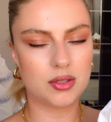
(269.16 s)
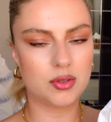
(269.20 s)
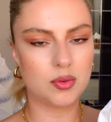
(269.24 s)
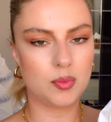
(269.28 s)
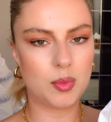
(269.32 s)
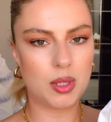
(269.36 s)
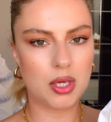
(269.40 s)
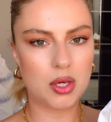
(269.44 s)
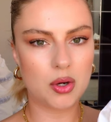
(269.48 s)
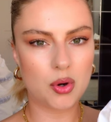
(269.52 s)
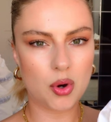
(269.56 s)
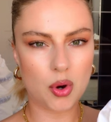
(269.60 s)
to
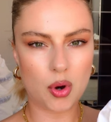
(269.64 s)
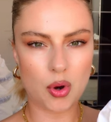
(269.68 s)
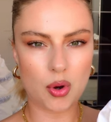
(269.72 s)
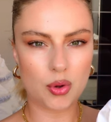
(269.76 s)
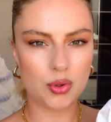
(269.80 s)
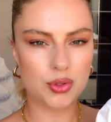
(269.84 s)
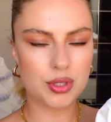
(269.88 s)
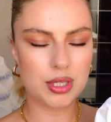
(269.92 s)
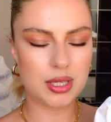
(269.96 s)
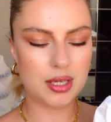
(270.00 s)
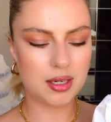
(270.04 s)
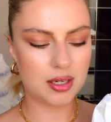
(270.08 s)
be
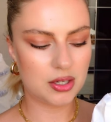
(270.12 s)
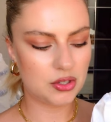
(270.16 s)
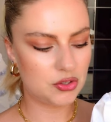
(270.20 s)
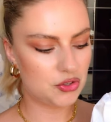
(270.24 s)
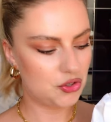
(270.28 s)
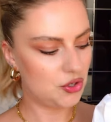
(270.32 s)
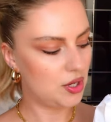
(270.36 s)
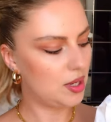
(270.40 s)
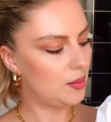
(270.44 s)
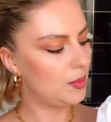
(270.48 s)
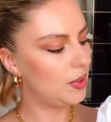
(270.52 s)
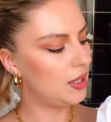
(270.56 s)
cold here in
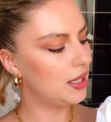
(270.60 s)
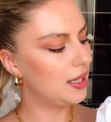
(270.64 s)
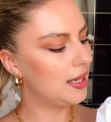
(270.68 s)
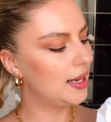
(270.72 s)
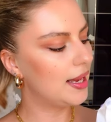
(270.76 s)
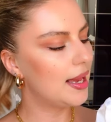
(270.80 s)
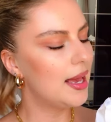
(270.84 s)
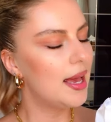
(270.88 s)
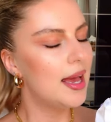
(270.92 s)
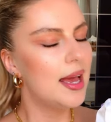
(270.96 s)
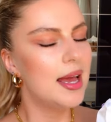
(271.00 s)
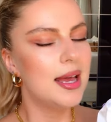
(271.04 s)
Germany.